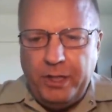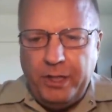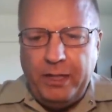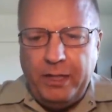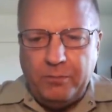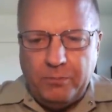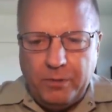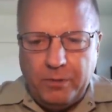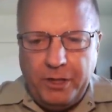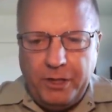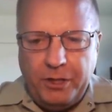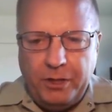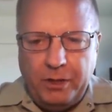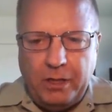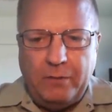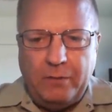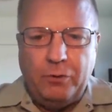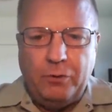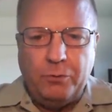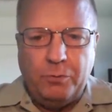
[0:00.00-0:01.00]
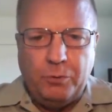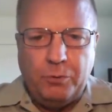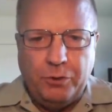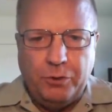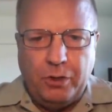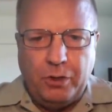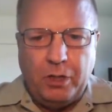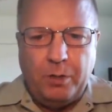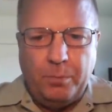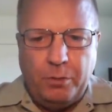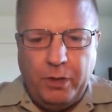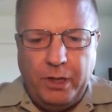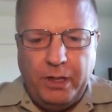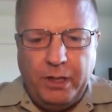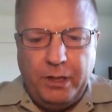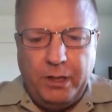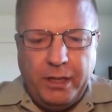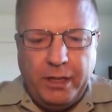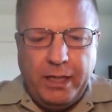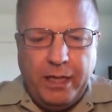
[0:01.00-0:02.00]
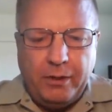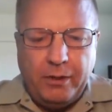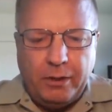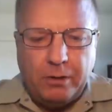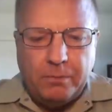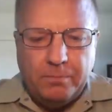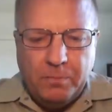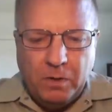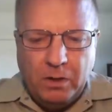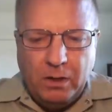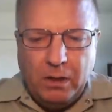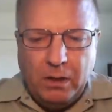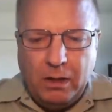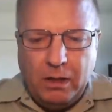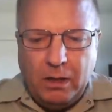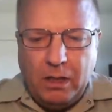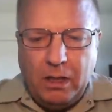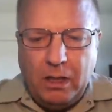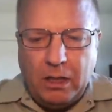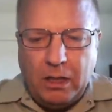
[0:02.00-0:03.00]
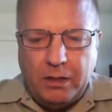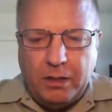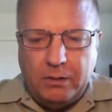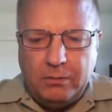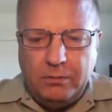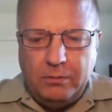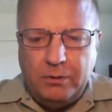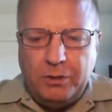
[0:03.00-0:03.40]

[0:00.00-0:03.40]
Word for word: state and region levels will start putting together uh,